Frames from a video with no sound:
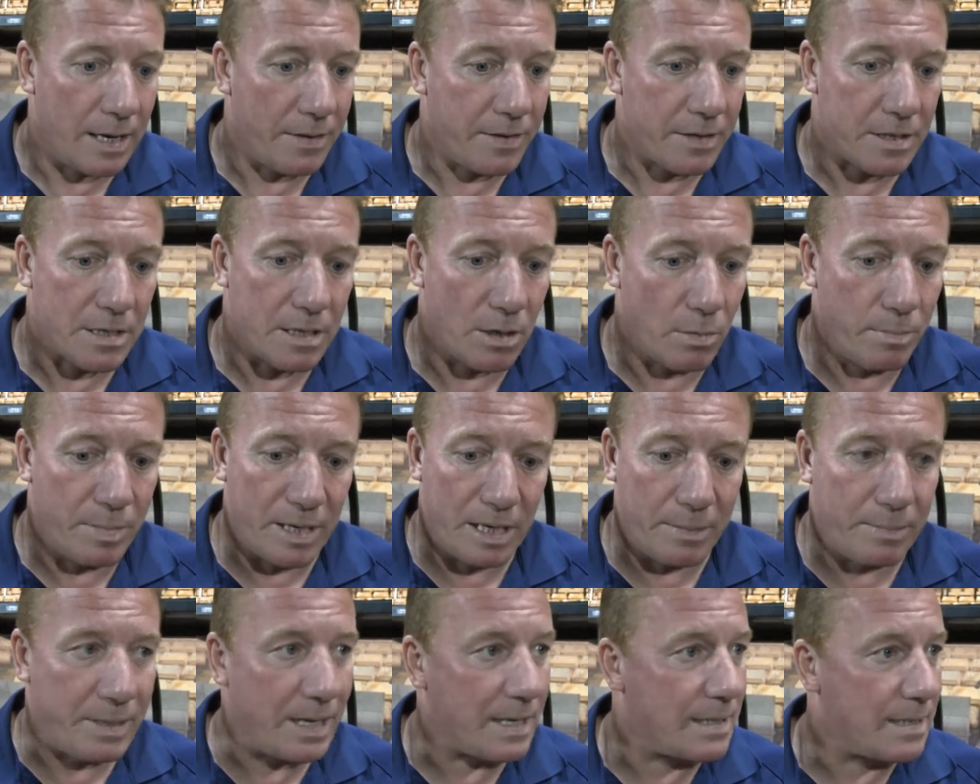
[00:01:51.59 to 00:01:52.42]
There's no
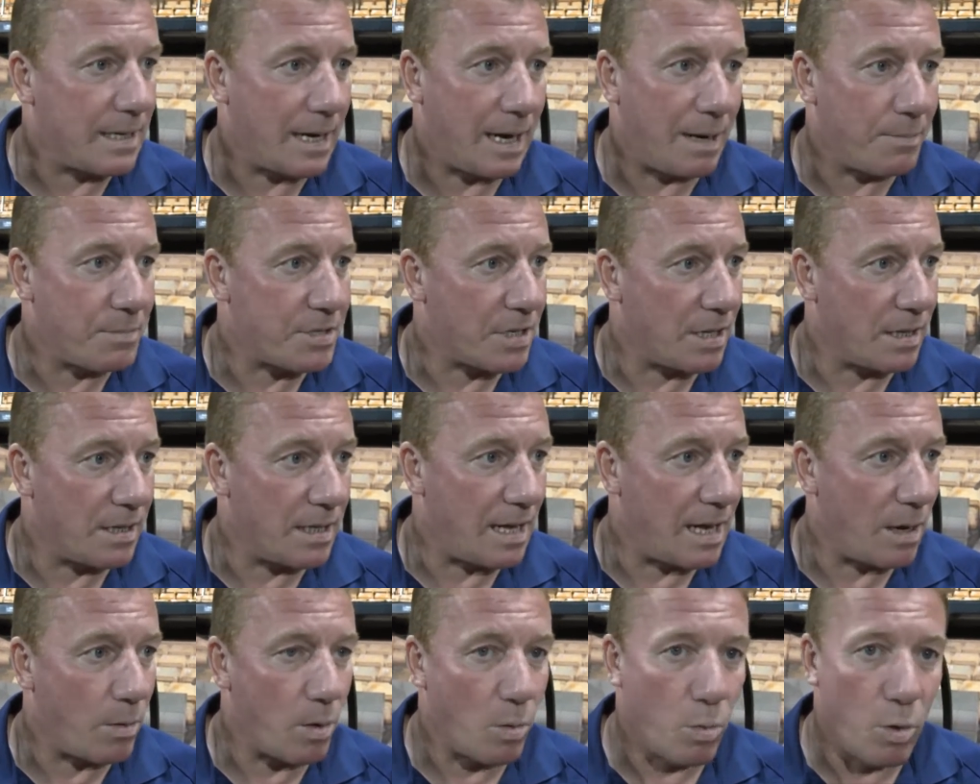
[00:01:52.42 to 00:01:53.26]
Billy Big Times in
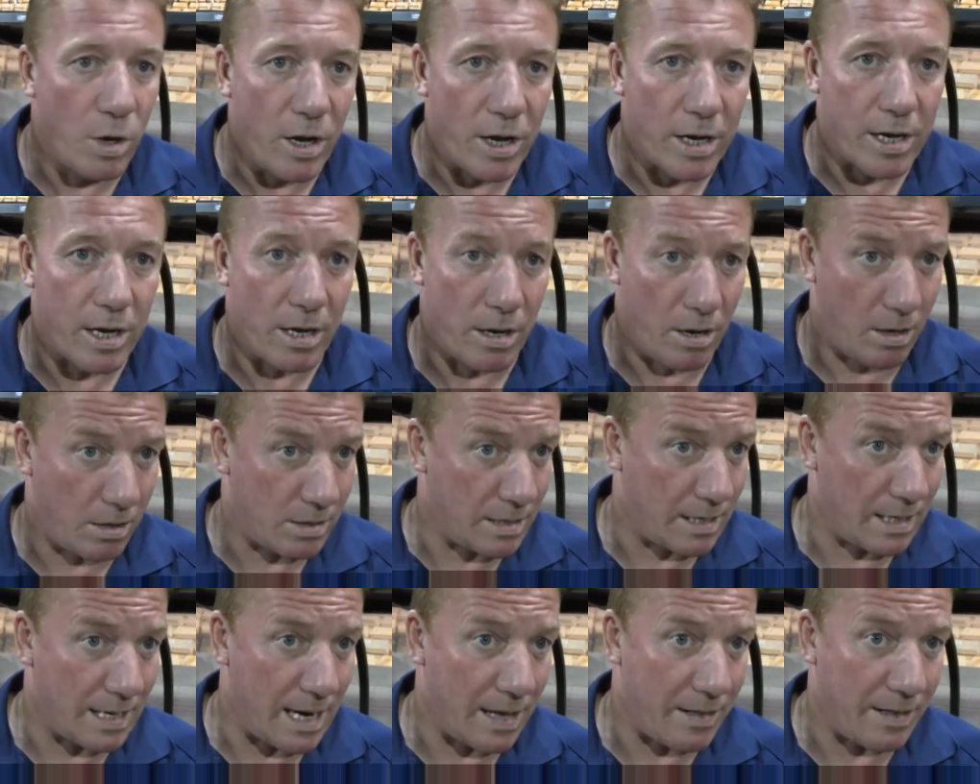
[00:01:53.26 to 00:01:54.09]
there. We're working all
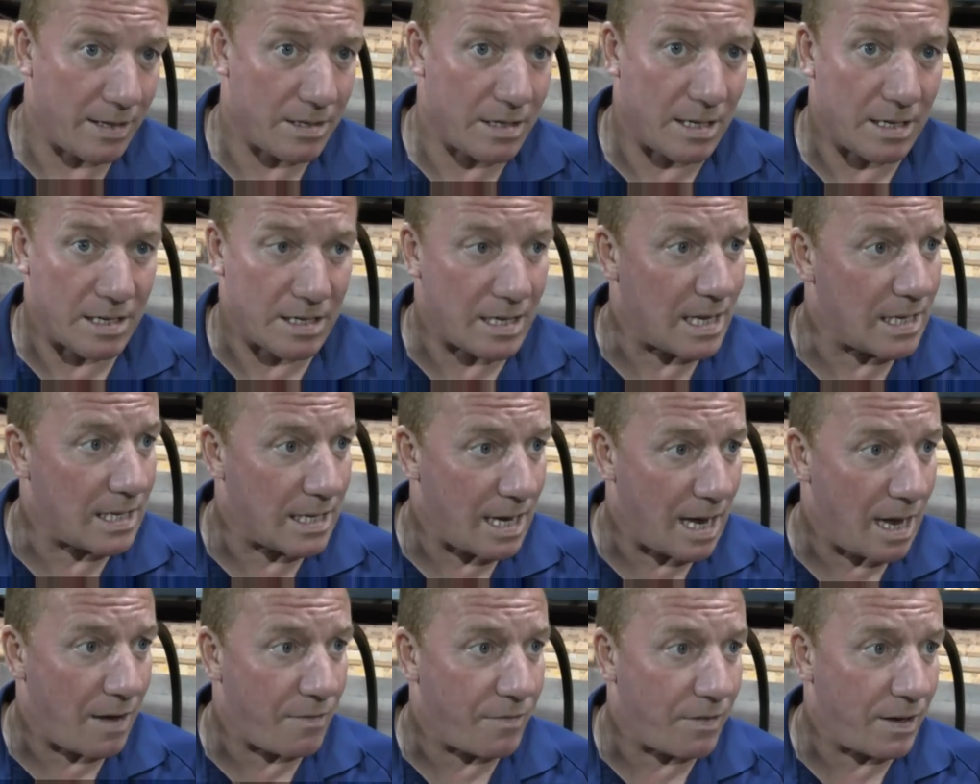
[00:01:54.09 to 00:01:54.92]
together as a
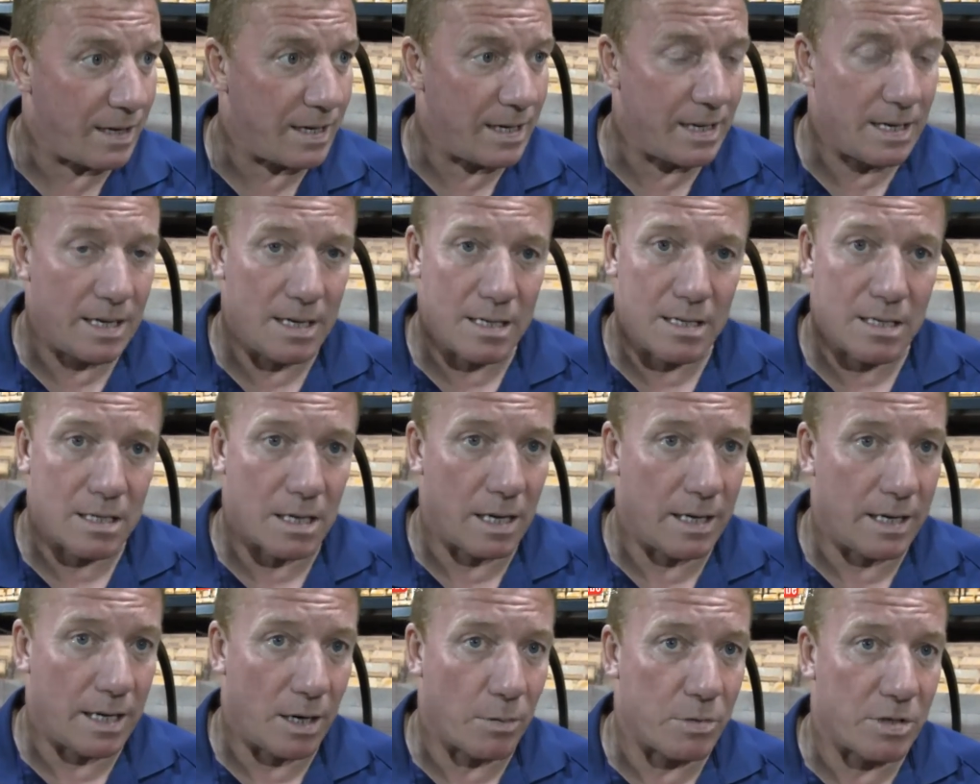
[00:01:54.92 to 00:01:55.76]
staff and as
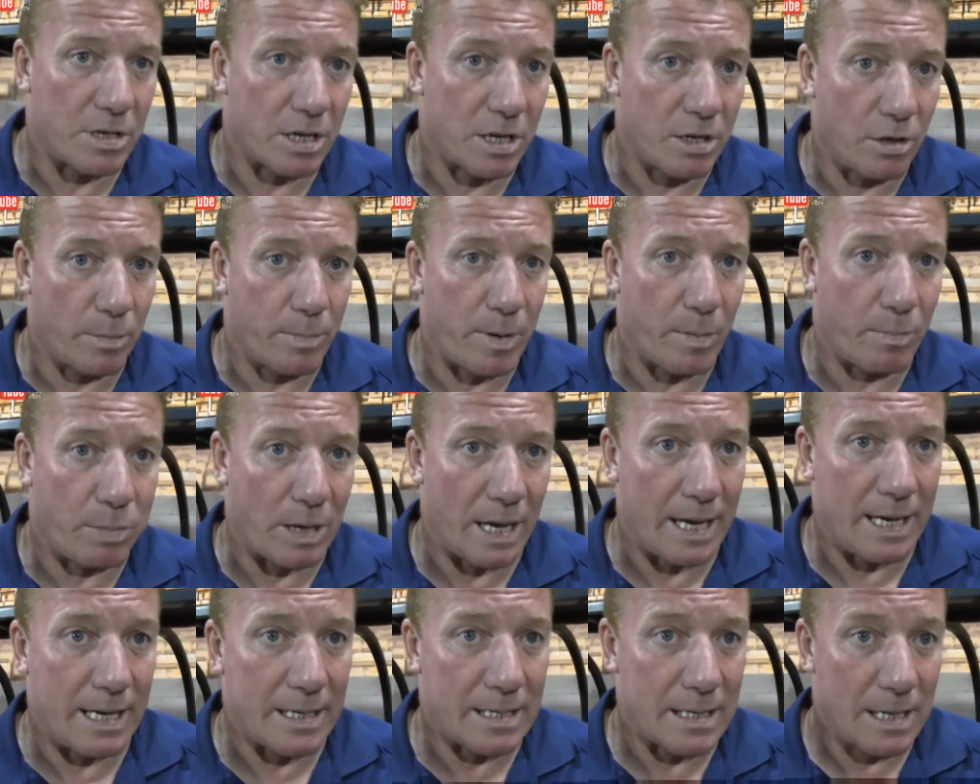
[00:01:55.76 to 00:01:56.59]
a group of
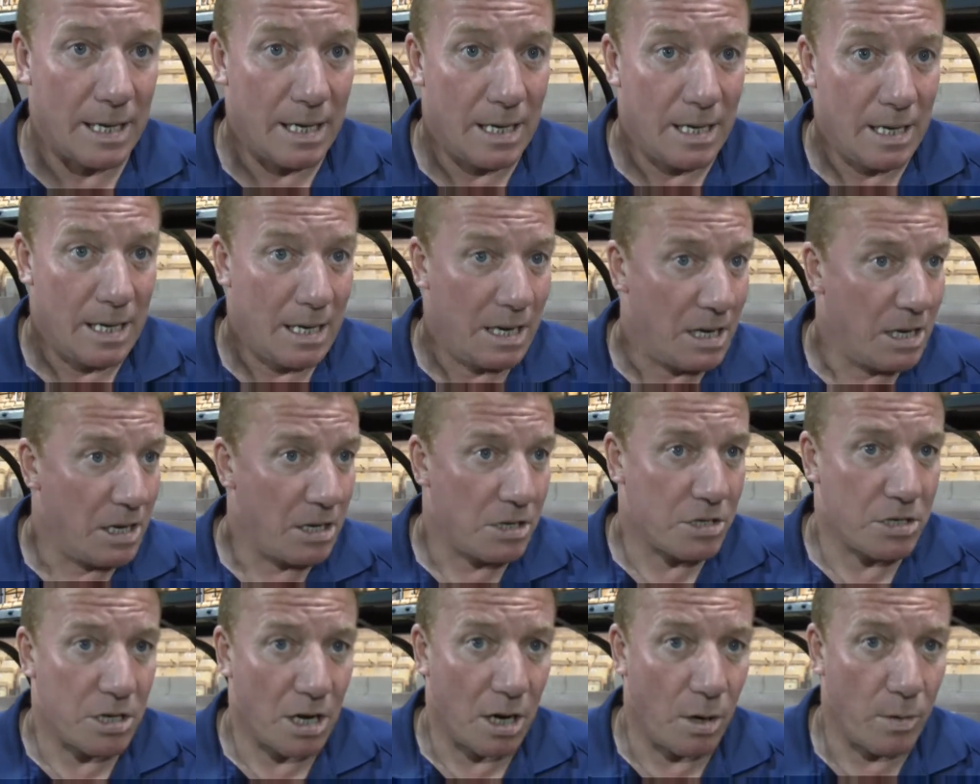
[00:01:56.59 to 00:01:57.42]
players.
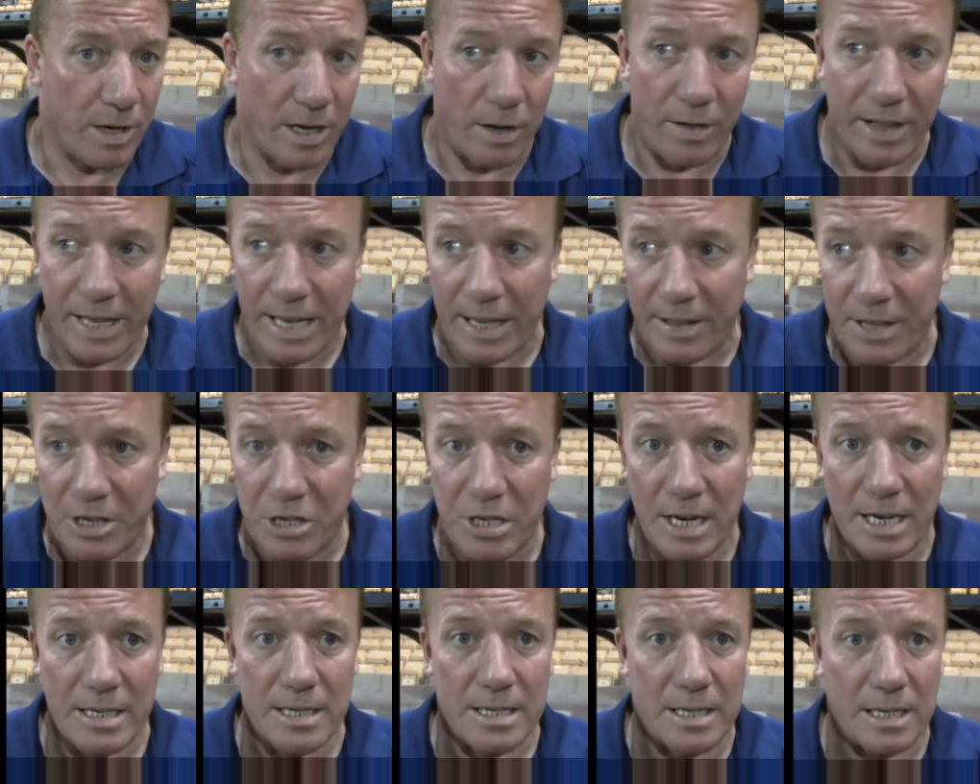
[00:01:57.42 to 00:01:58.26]
So, you know, they get the
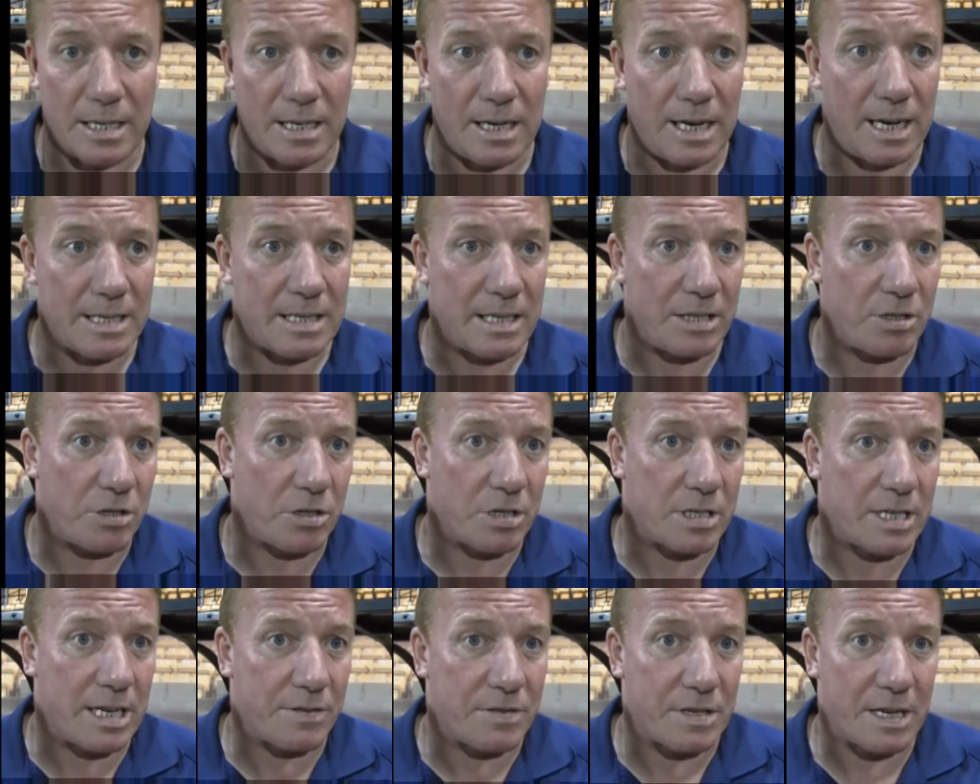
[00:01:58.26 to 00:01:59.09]
chance tonight, and it
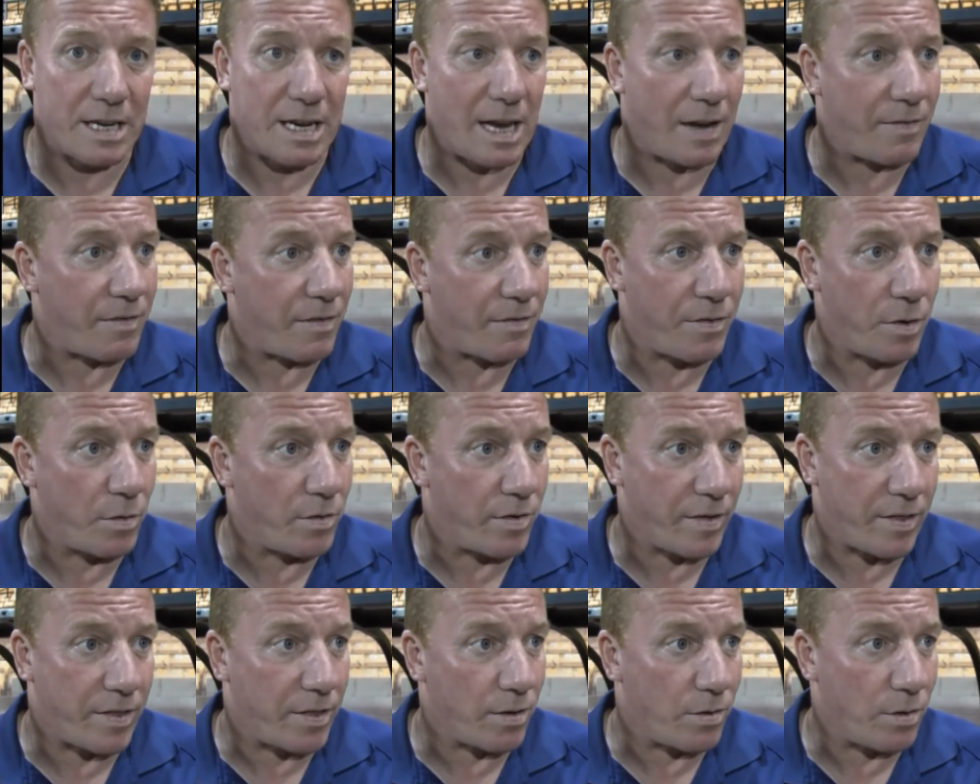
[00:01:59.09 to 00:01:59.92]
just gives a gaffer food
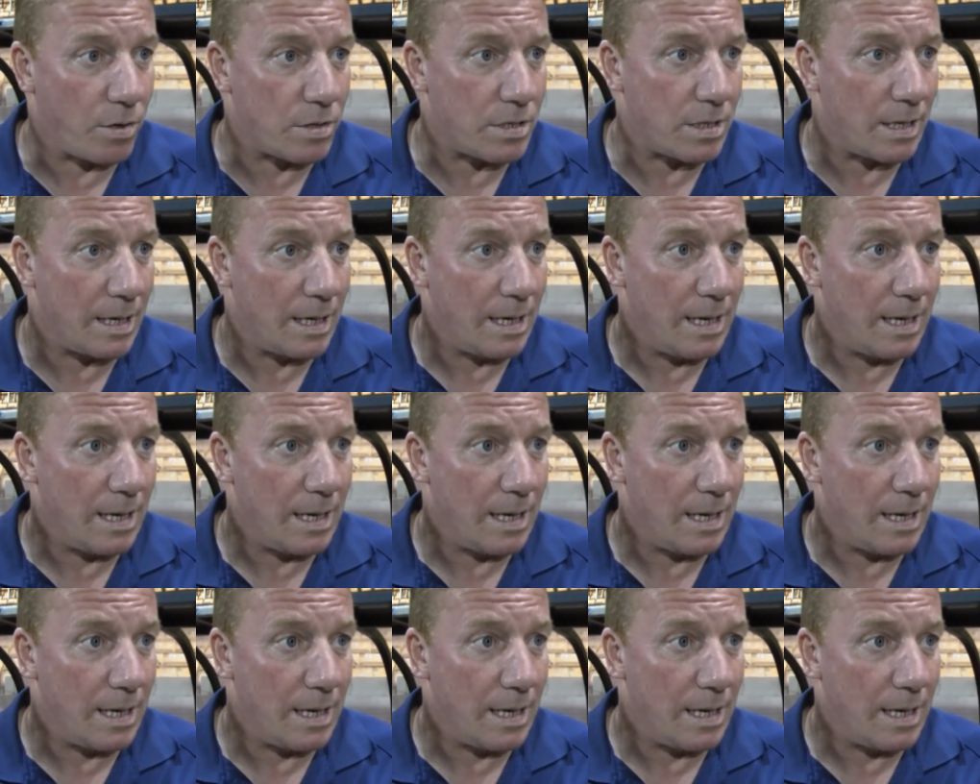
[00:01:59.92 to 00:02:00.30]
for thought.